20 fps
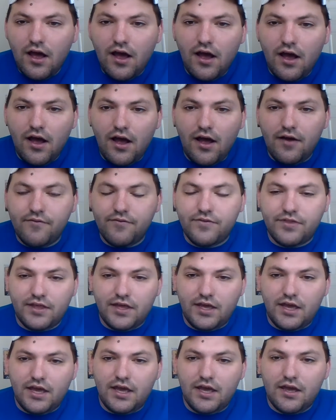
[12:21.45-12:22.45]
of
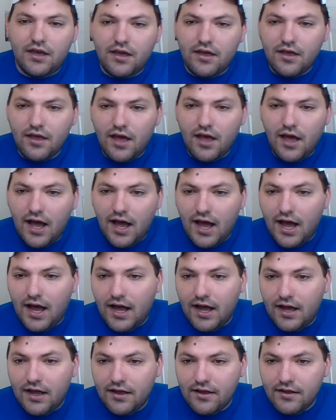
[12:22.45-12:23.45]
the
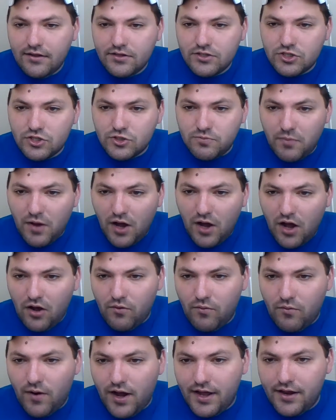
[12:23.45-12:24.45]

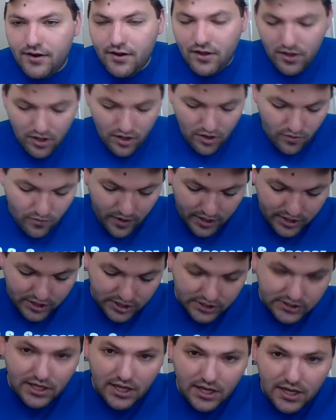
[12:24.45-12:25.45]
small one, which
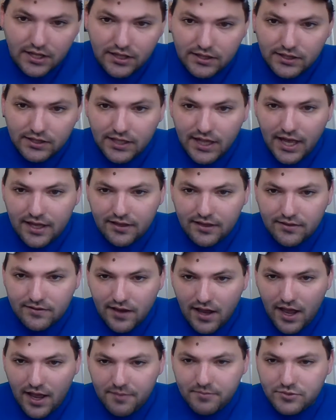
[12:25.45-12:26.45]
is length
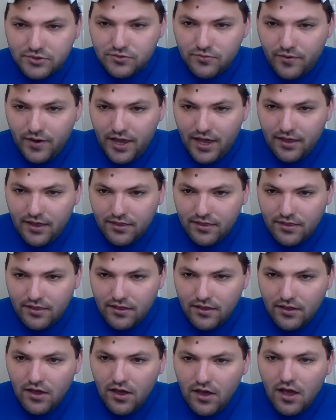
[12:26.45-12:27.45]
times width,
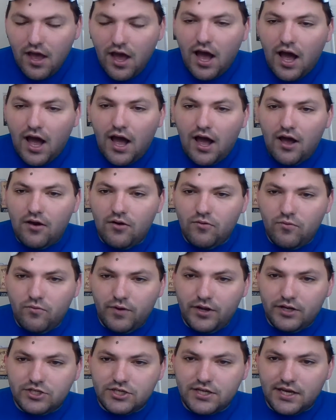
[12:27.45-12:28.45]

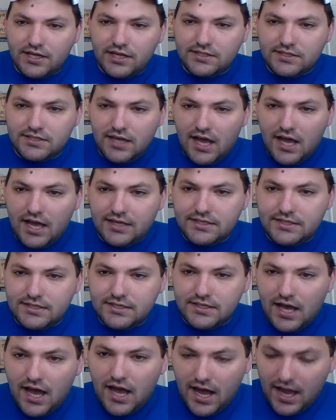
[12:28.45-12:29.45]
which gets
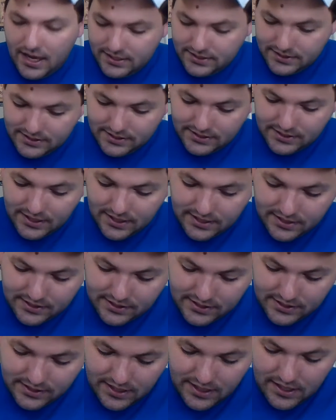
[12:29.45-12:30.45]
us
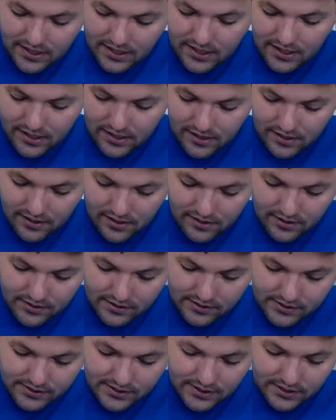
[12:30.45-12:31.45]
6
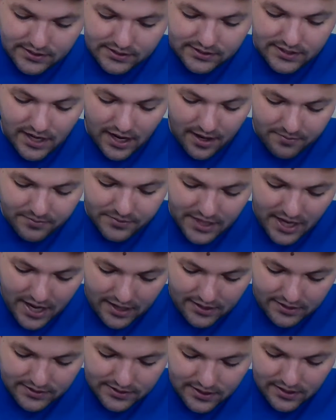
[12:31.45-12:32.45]
times
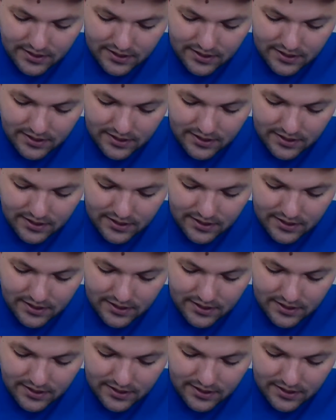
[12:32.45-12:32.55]
8,